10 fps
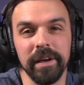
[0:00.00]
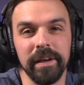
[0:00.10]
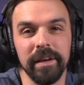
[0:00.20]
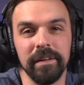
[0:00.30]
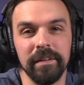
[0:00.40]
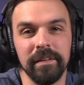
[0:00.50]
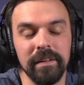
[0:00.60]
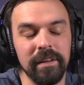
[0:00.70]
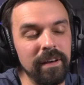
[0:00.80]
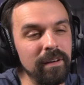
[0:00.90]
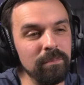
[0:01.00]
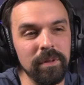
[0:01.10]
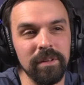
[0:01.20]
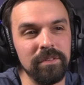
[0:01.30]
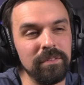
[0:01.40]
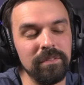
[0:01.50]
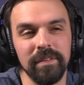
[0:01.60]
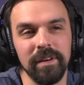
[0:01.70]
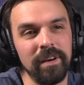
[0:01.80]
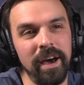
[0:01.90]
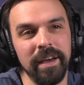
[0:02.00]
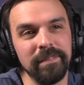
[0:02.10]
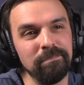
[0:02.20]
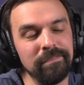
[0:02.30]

again. I